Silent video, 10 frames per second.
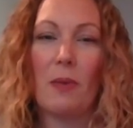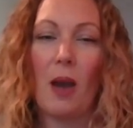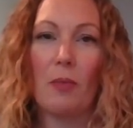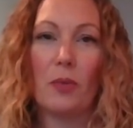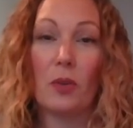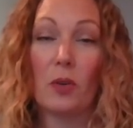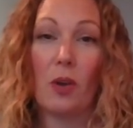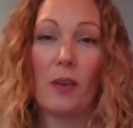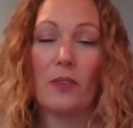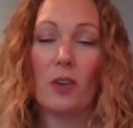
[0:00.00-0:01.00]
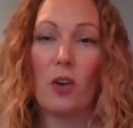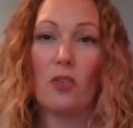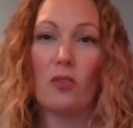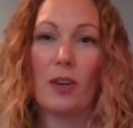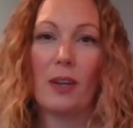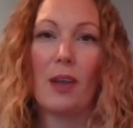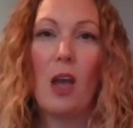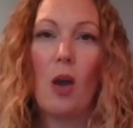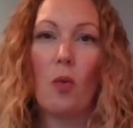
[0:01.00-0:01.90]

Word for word: popular across the country